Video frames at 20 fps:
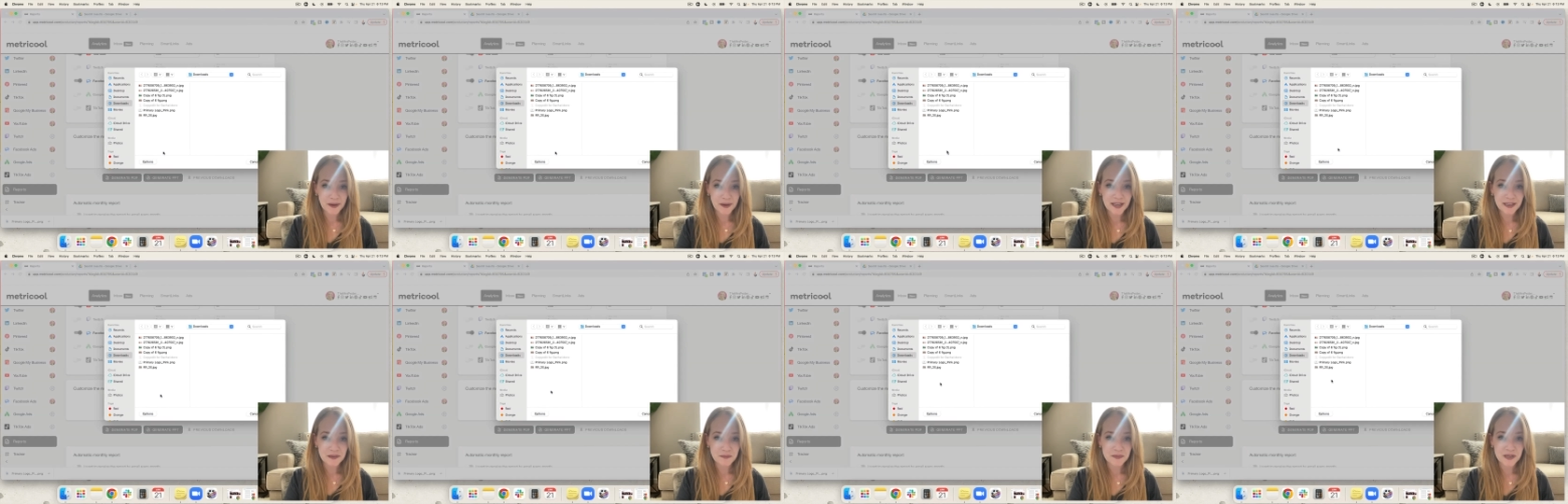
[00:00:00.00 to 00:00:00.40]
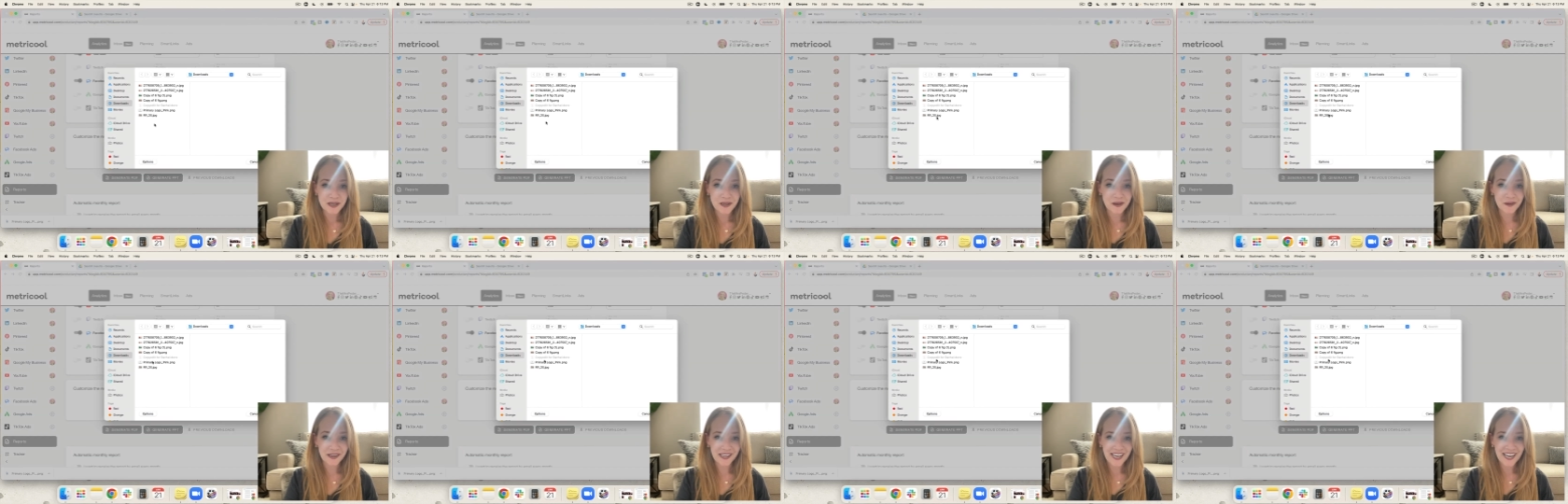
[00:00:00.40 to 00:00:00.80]
and I'm gonna
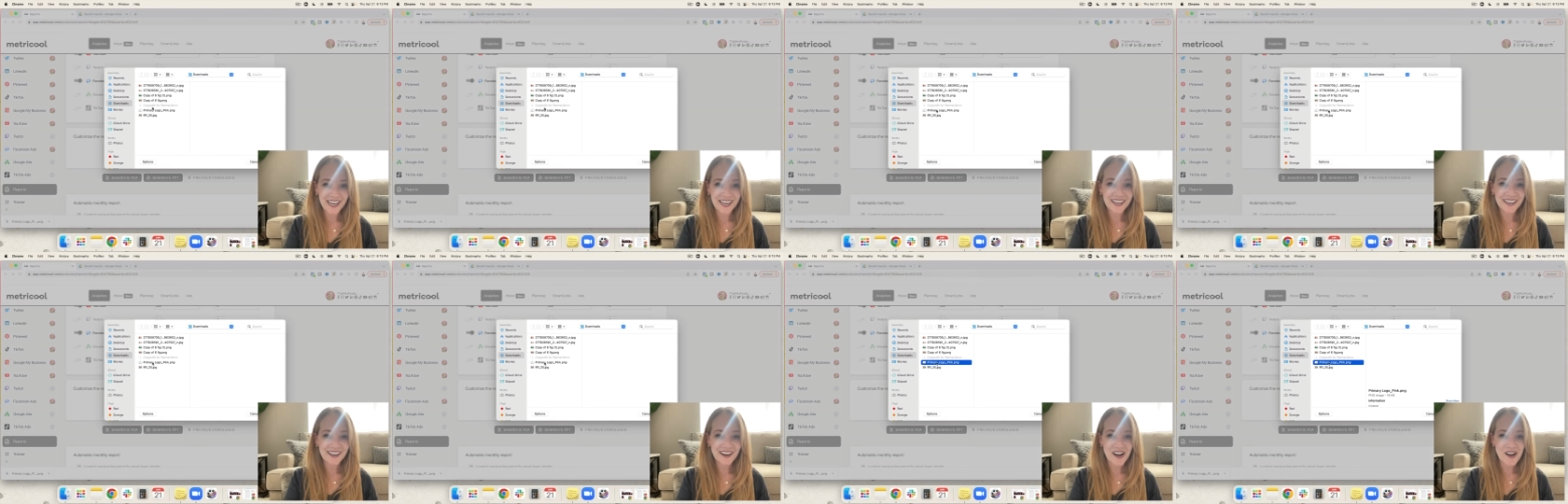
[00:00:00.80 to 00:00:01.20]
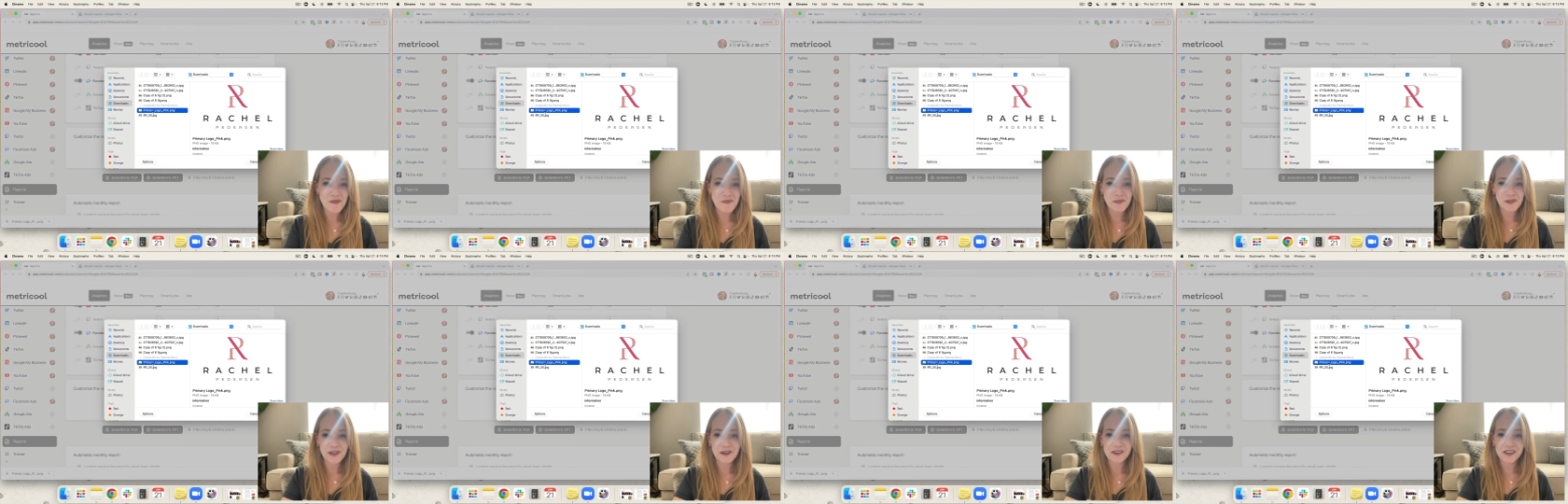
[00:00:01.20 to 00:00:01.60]
go ahead and
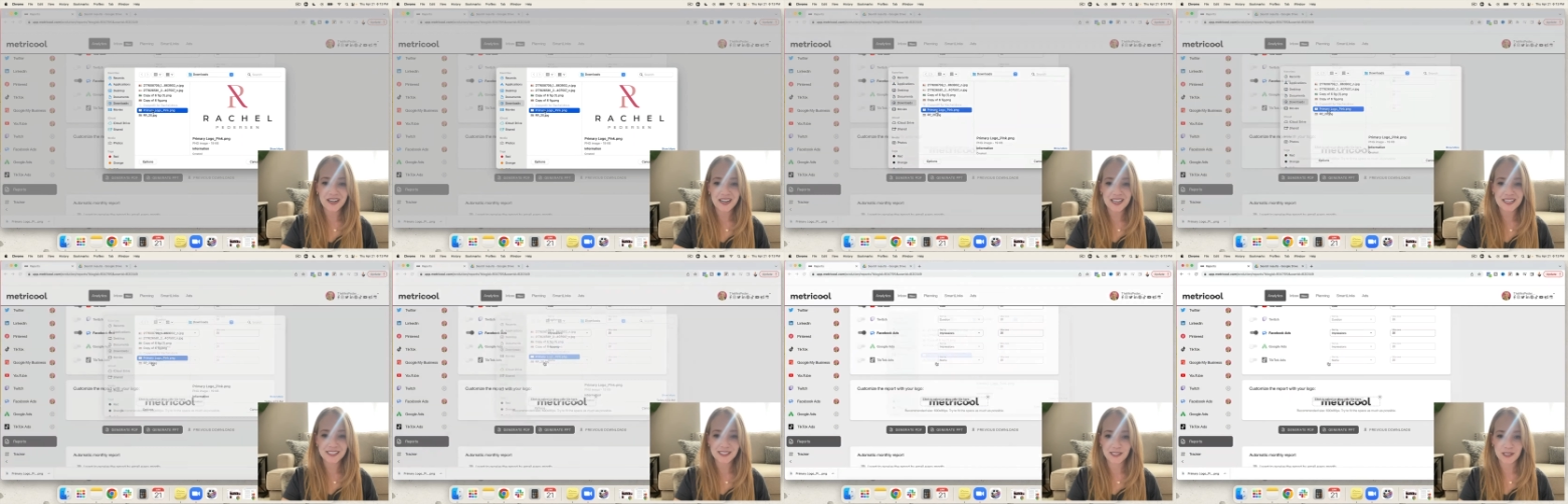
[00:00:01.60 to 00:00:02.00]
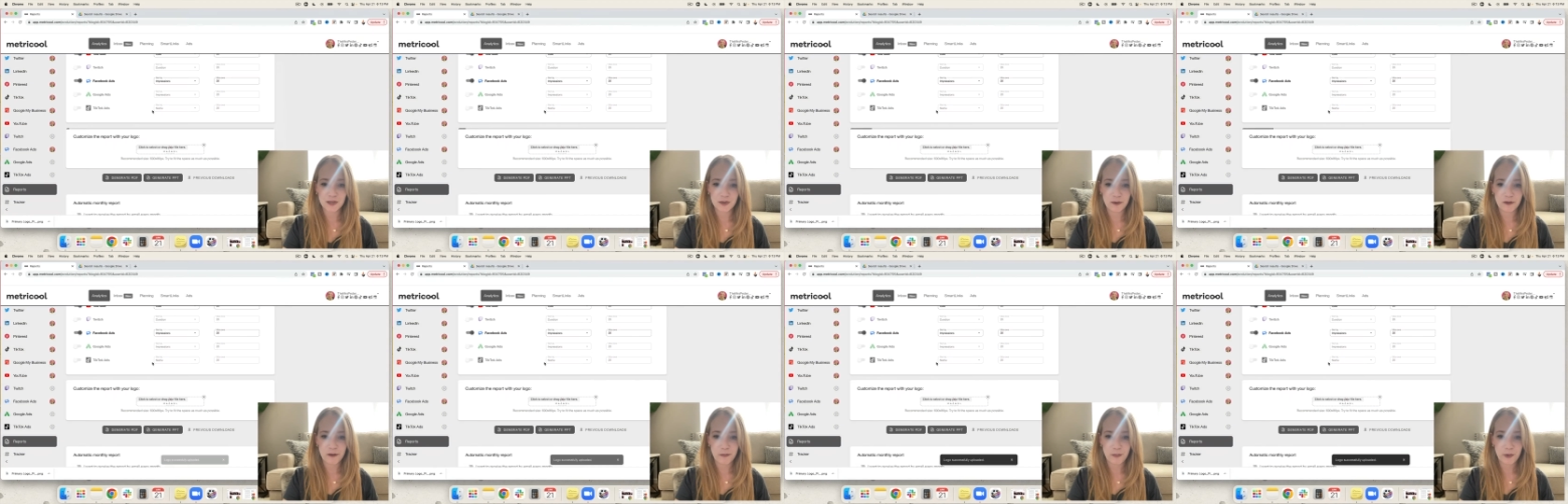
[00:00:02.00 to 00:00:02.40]
upload it into
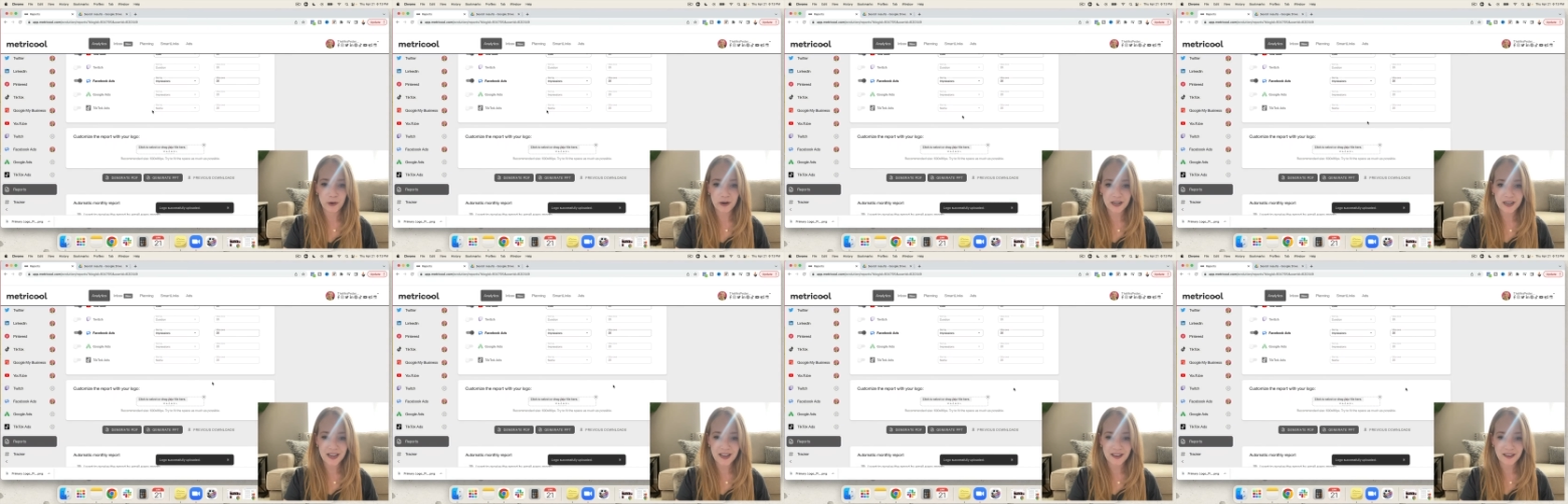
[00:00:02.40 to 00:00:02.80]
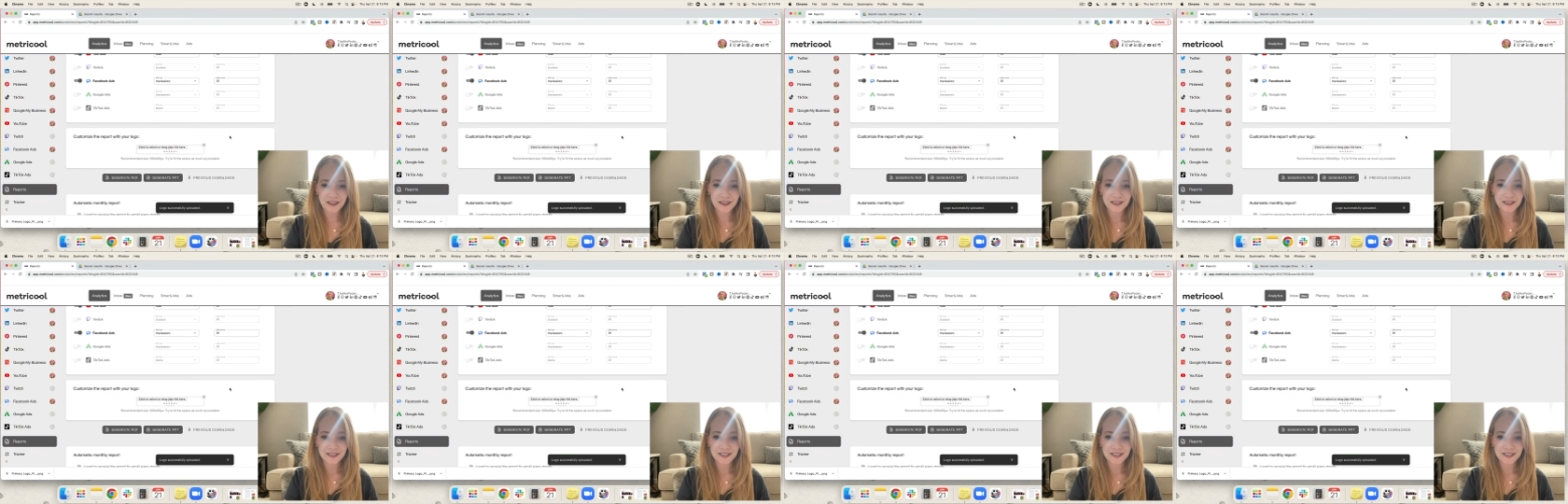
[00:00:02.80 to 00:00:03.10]
the reporting